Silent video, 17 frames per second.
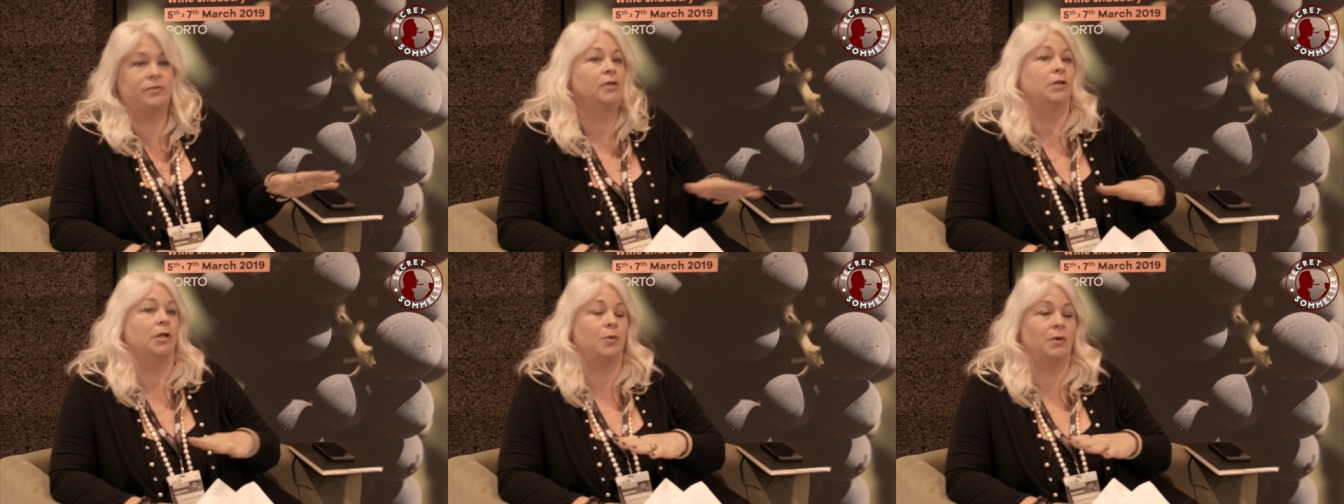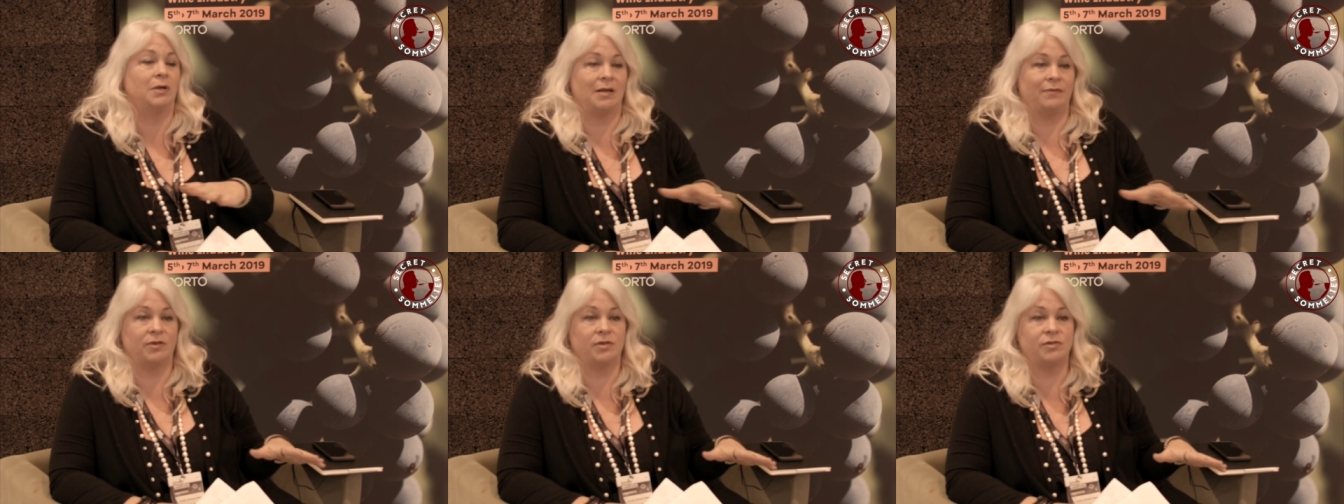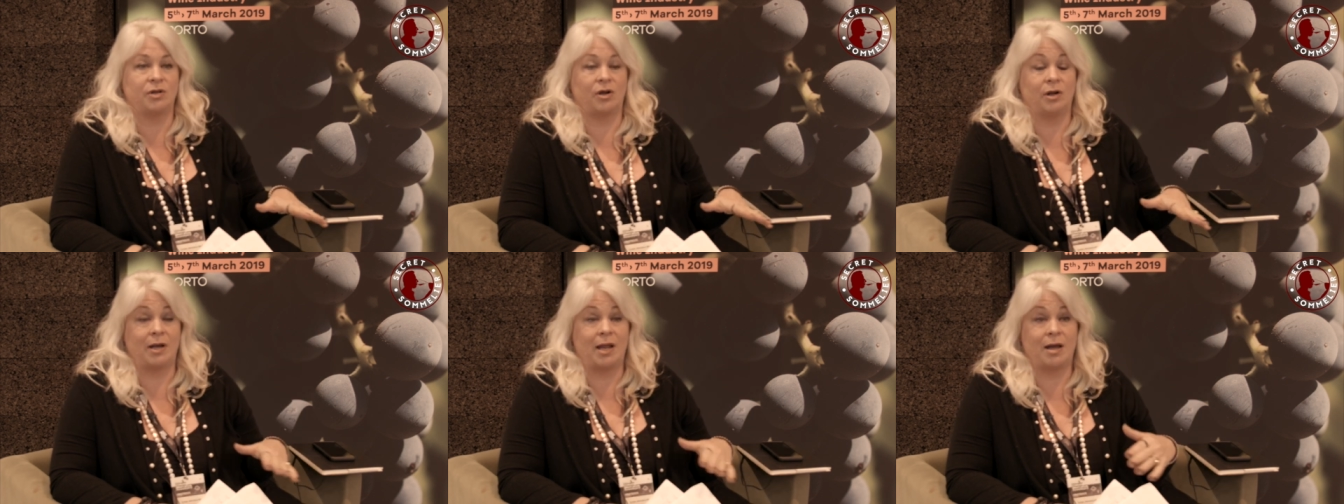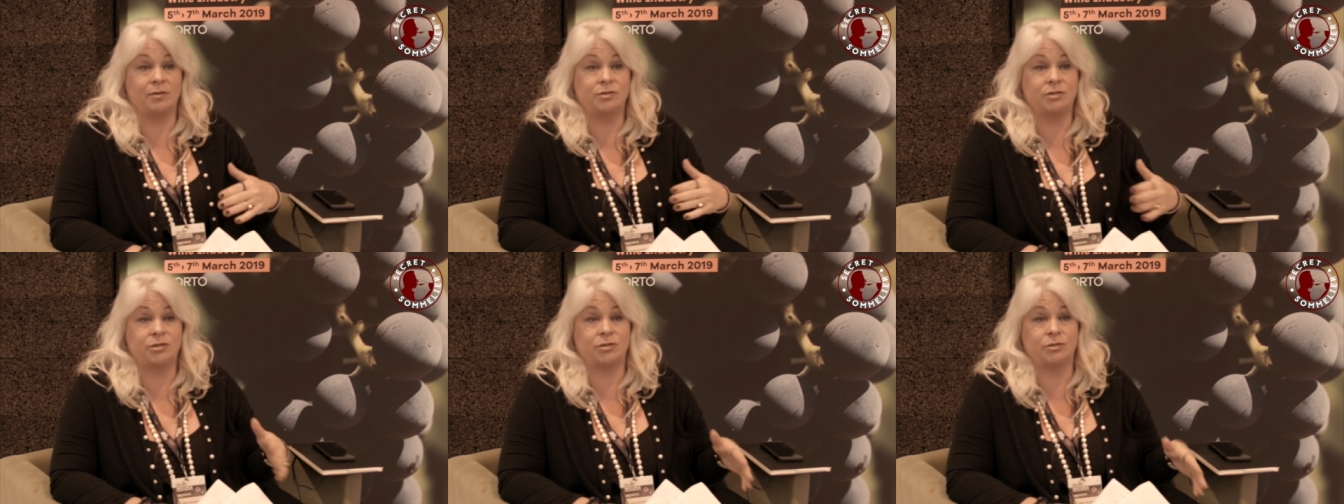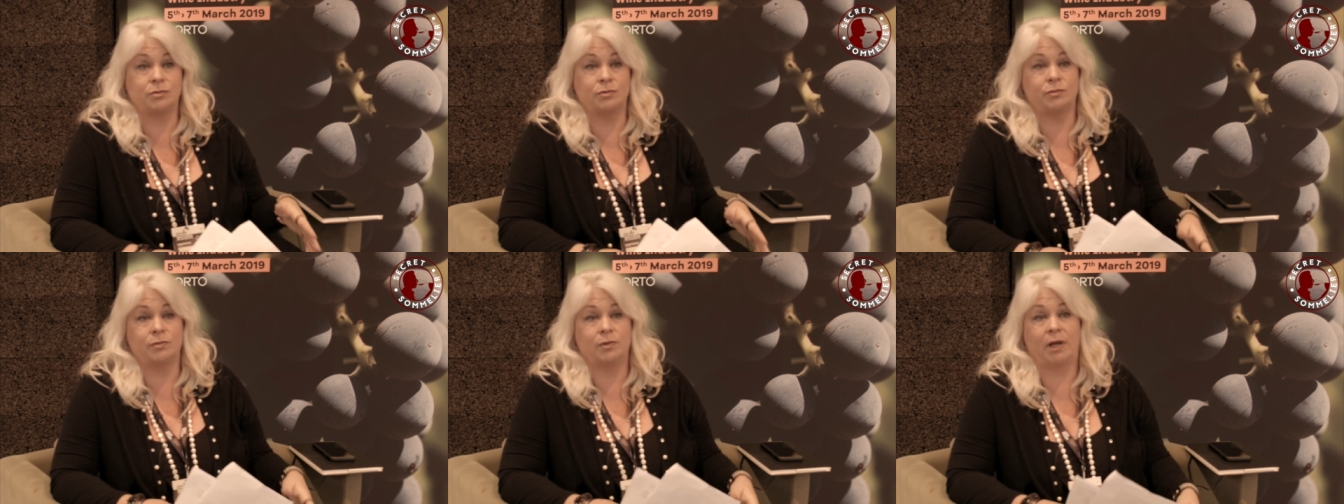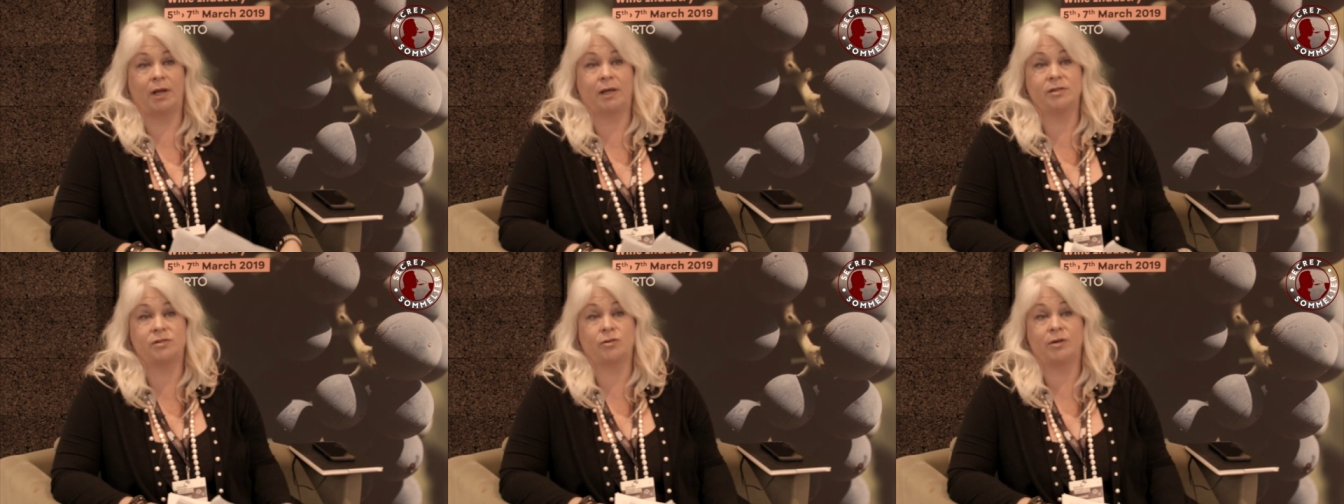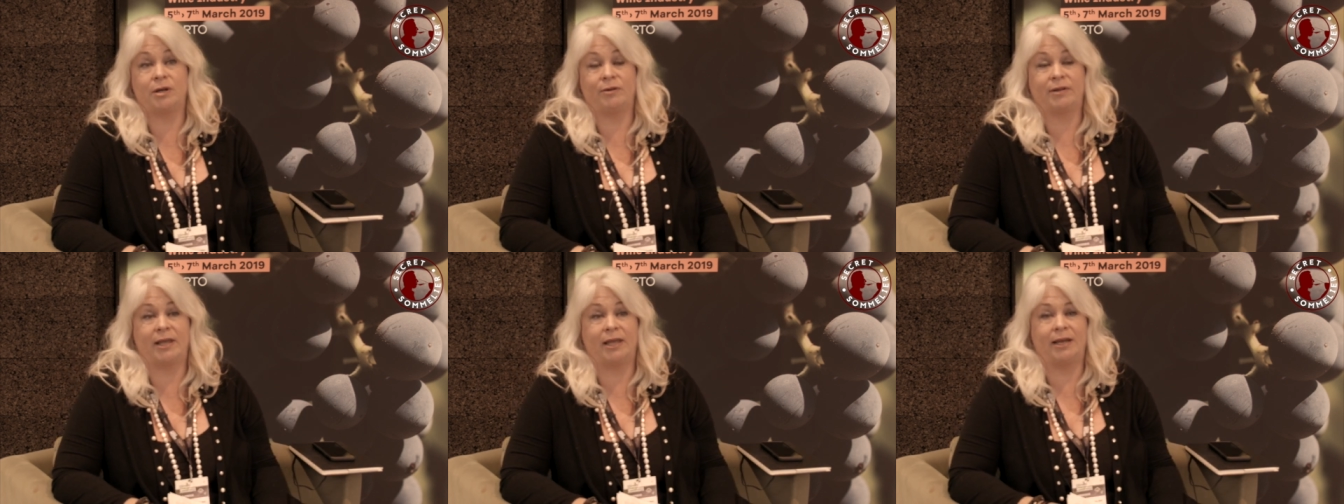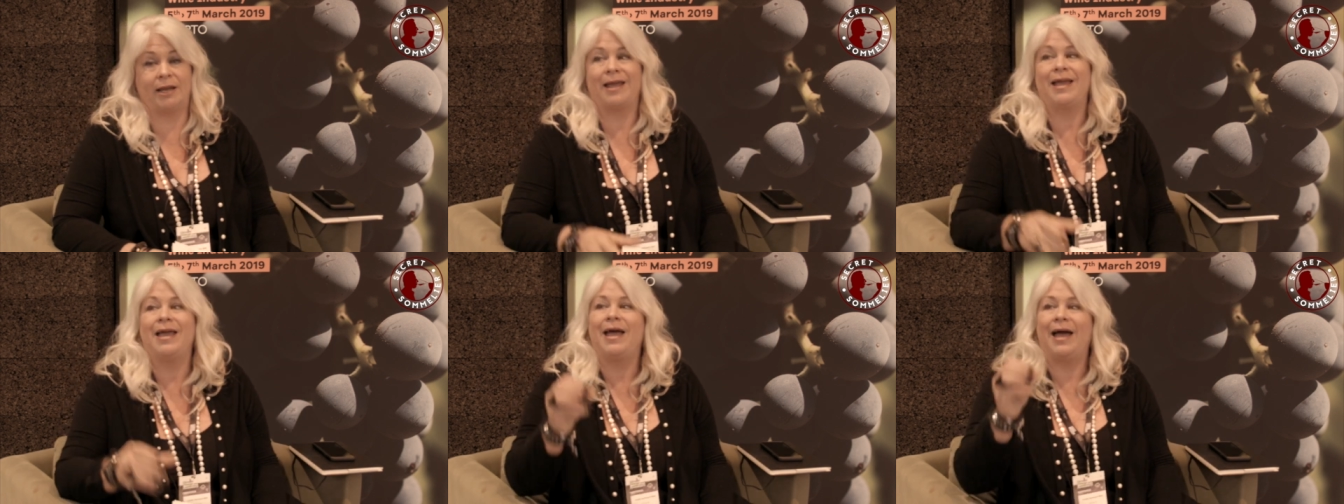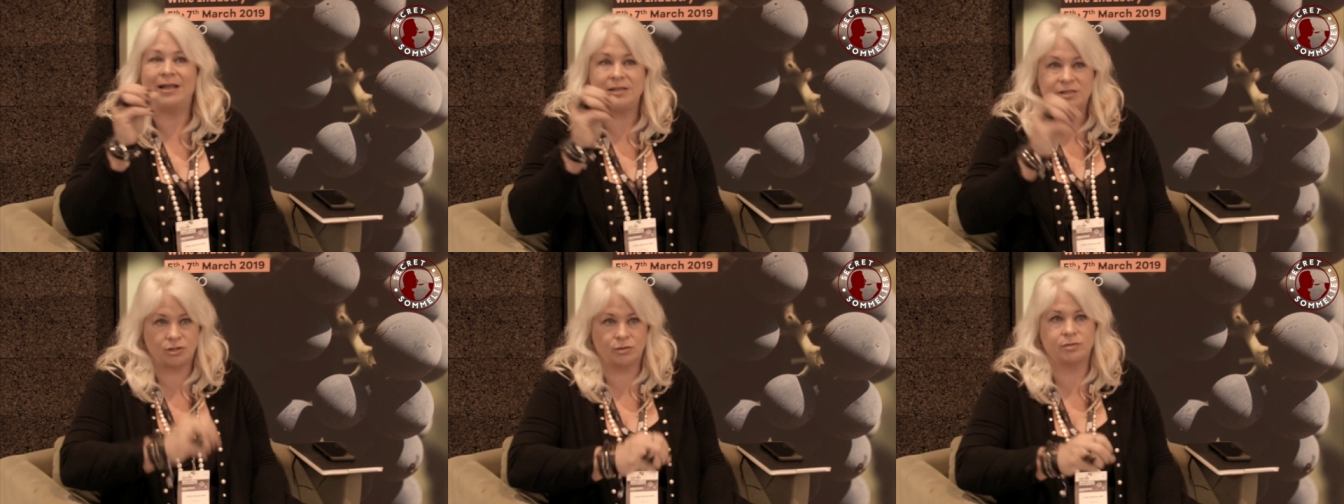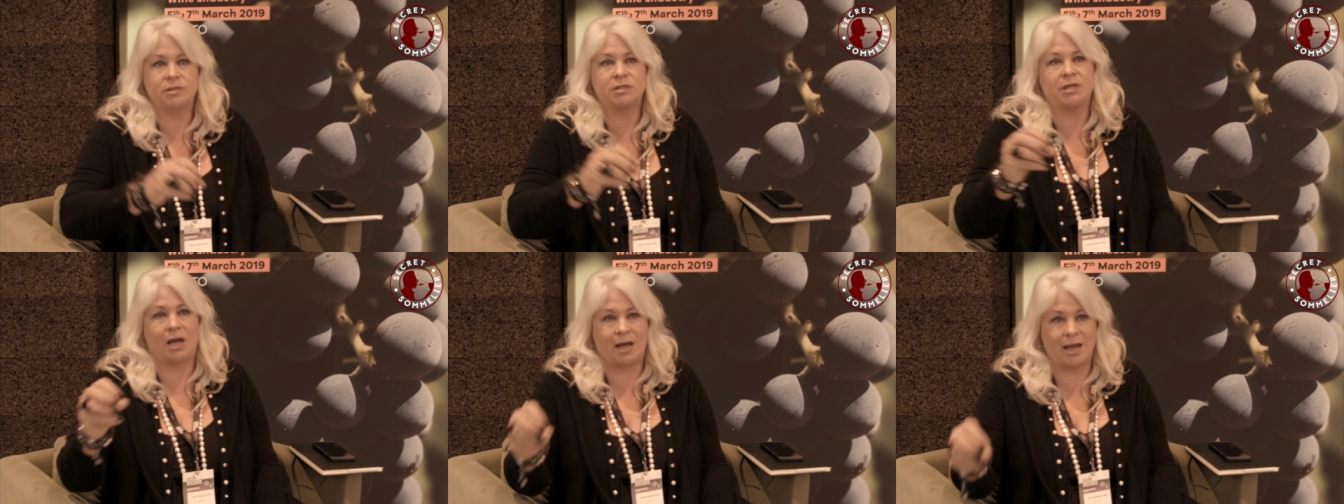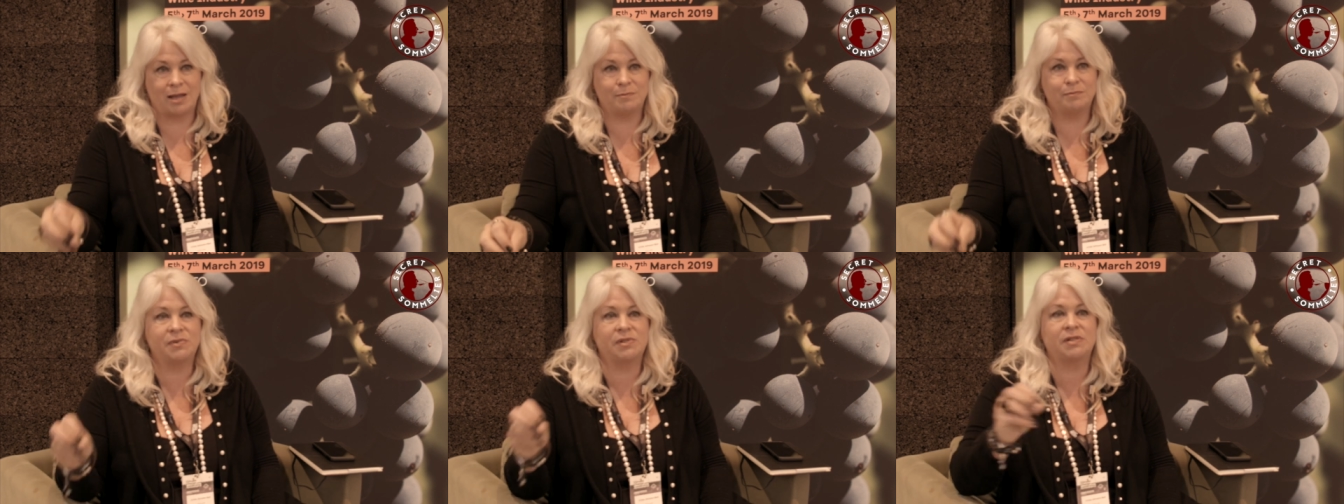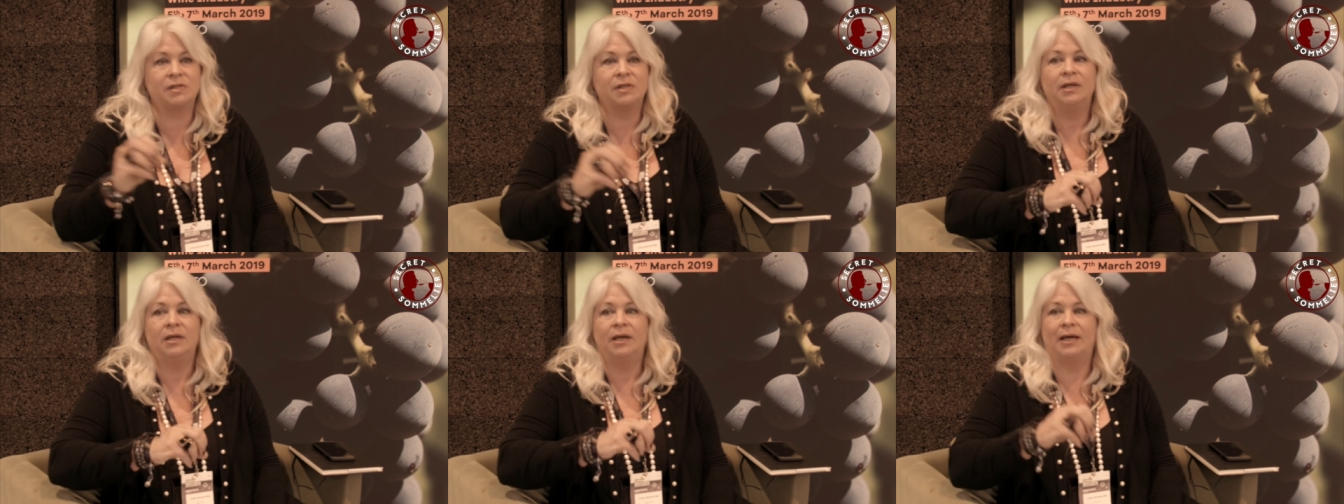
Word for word: the lower levels are allowed to uh, start irrigating at certain times.